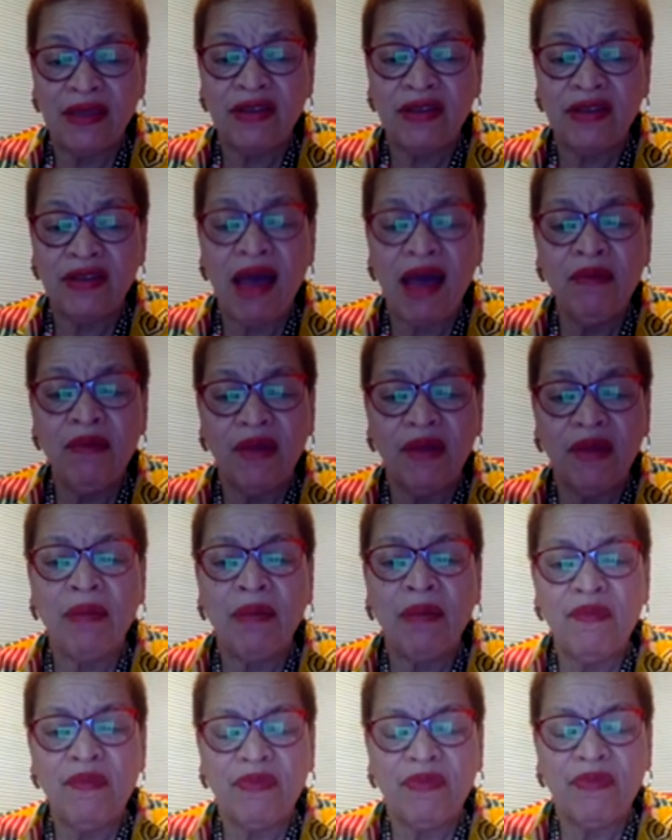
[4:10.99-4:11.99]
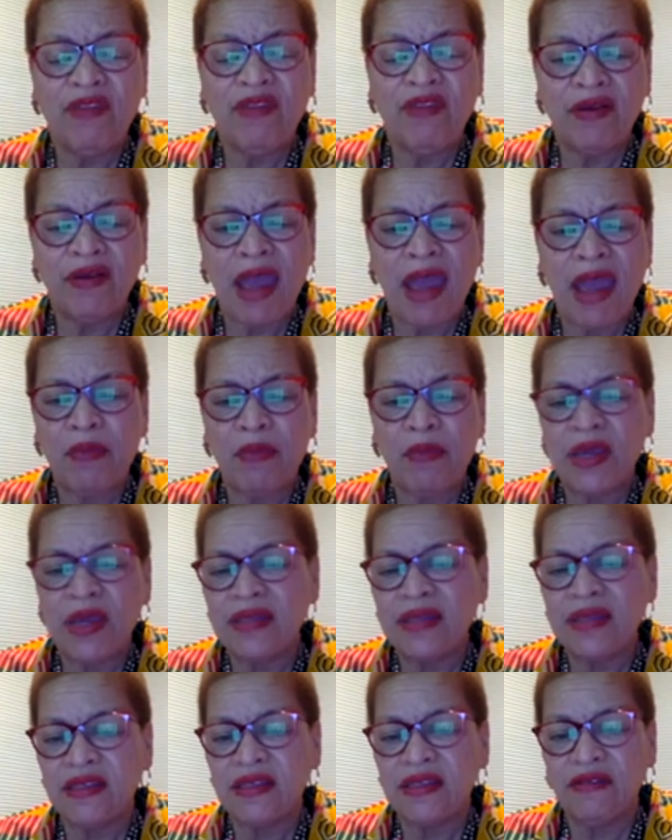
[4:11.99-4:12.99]
So I'm very
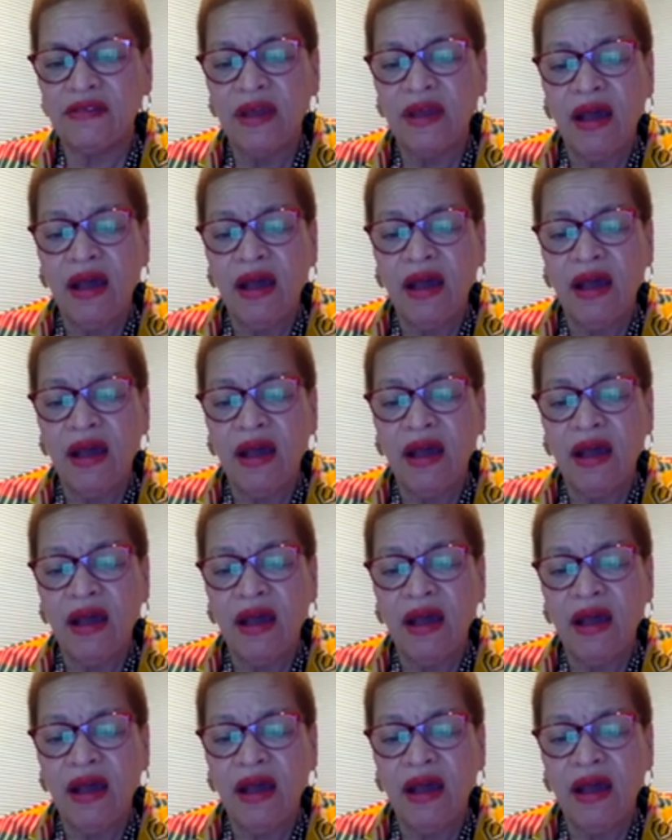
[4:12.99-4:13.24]
apprehensive